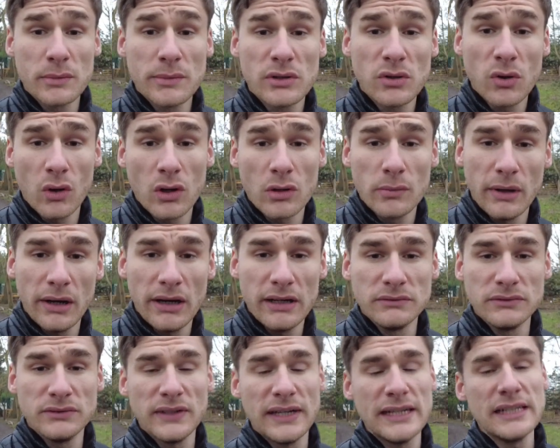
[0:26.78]
going to be talking about
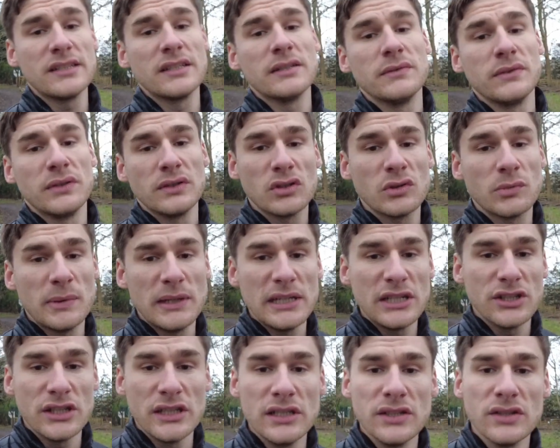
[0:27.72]
invasive
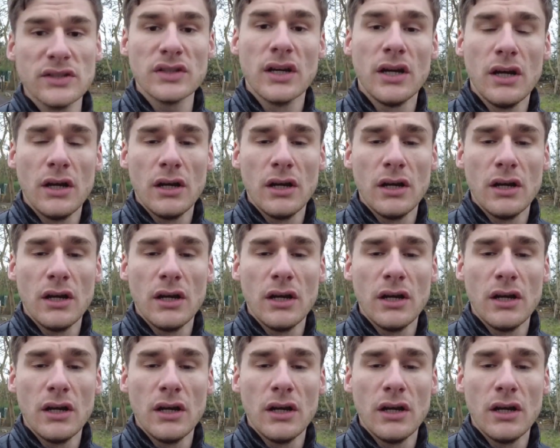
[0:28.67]
species,